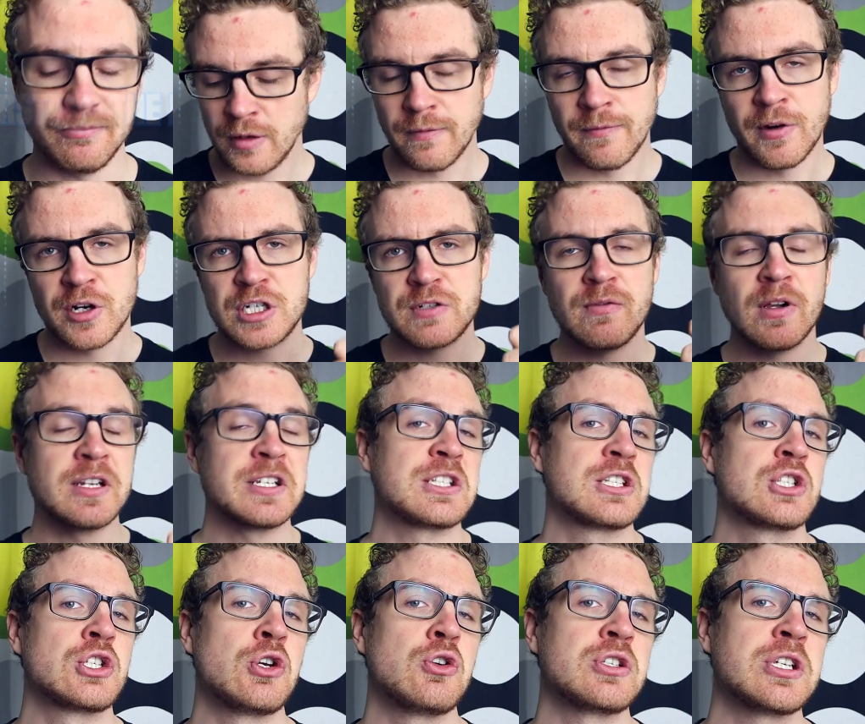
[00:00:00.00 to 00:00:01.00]
First of all
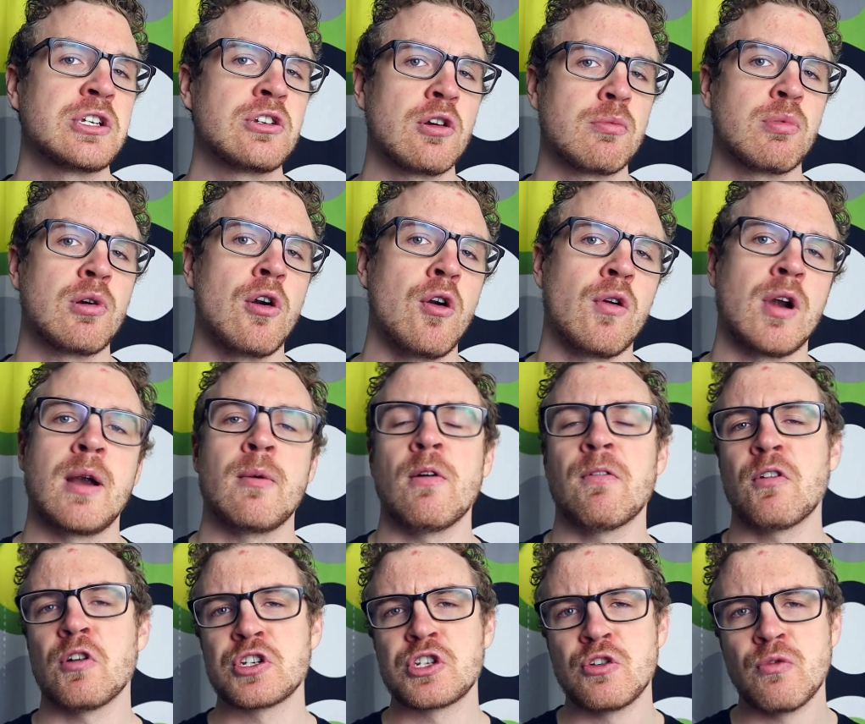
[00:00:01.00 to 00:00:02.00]
is choosing your program.
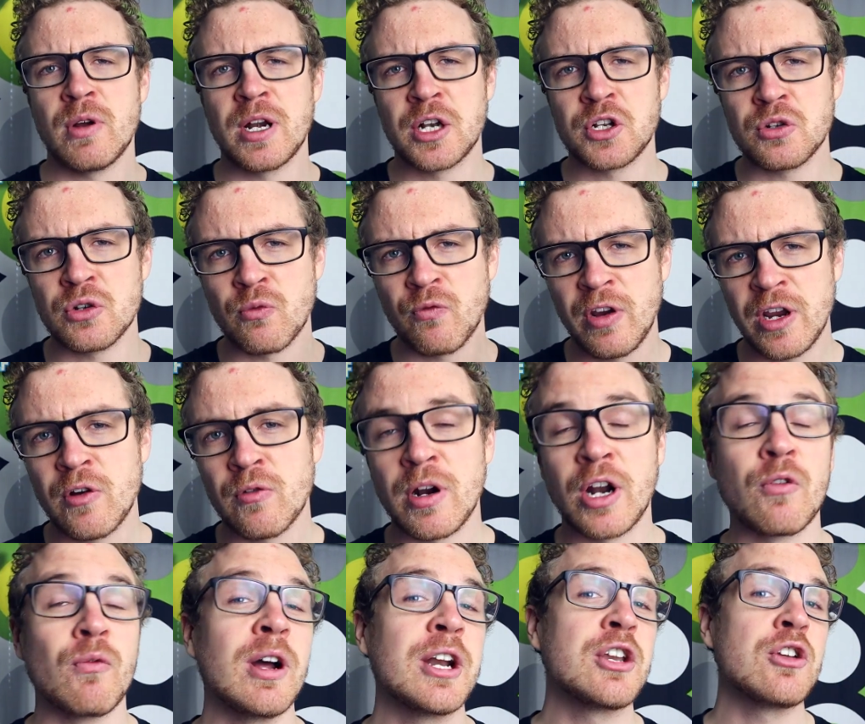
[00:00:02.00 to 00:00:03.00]
Of course, you want to figure
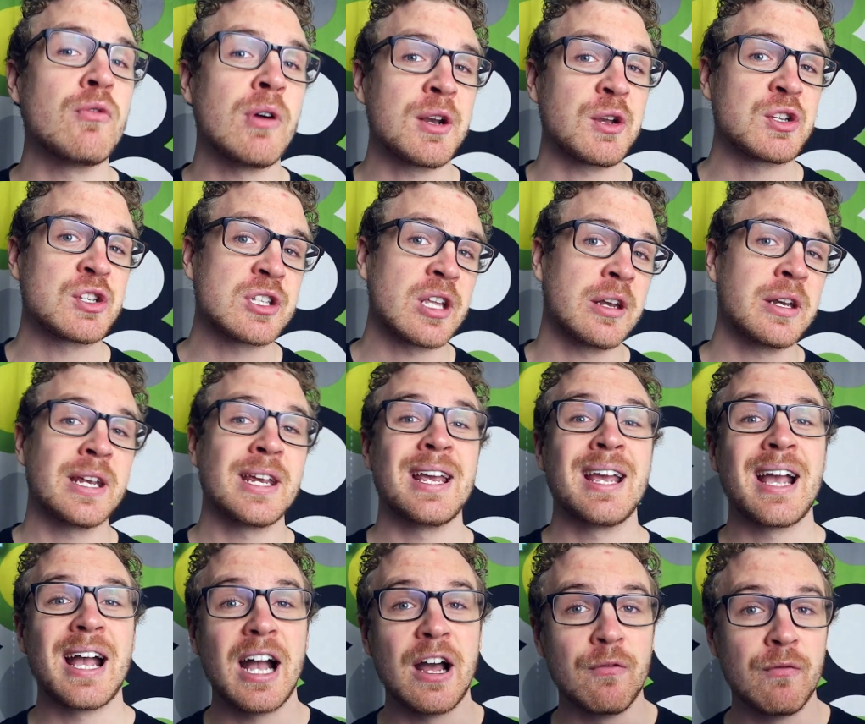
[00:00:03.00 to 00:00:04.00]
out what you want to study
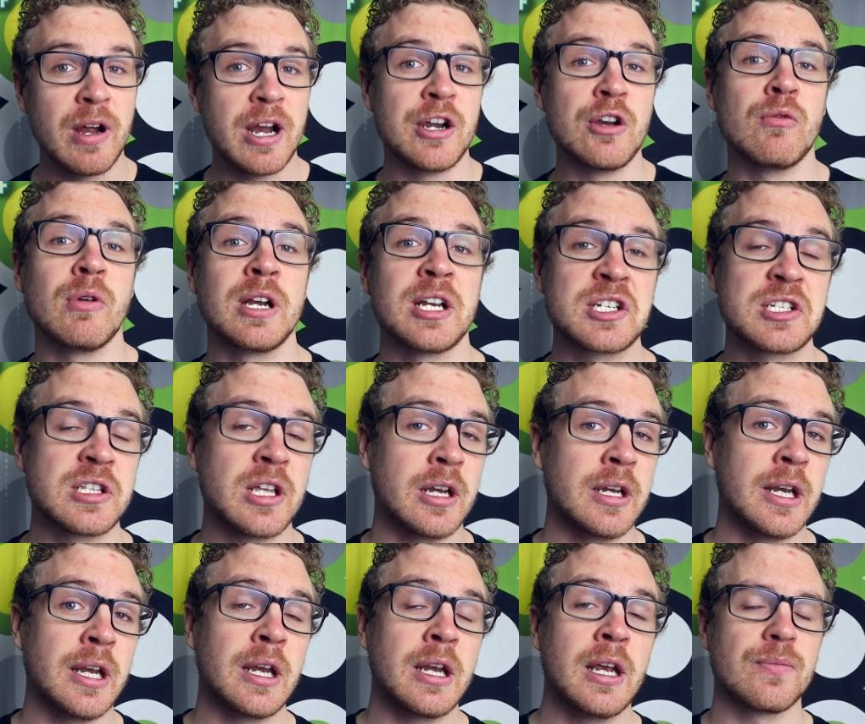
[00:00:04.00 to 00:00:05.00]
and where you want to
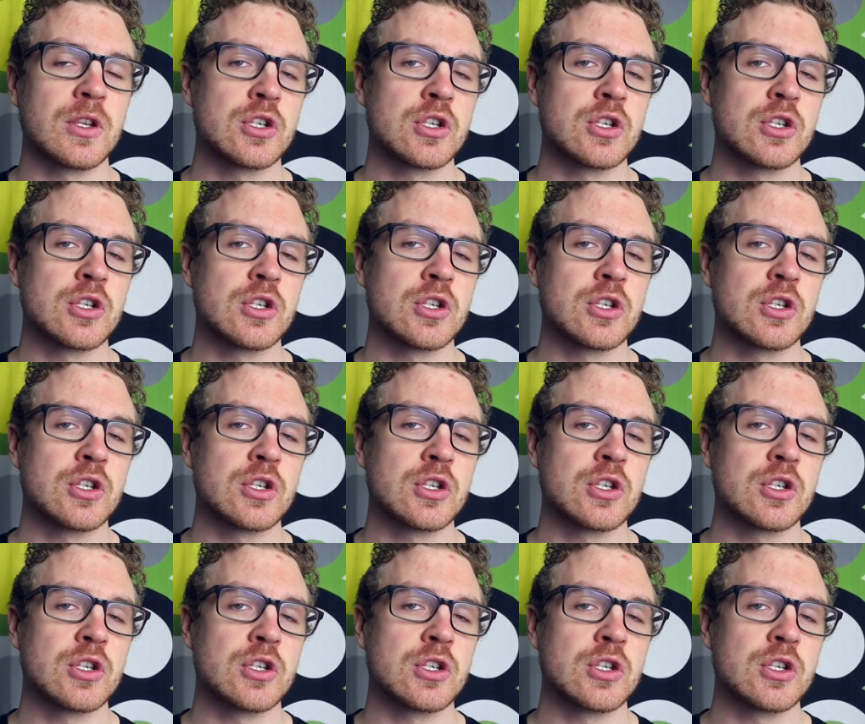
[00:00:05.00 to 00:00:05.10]
study.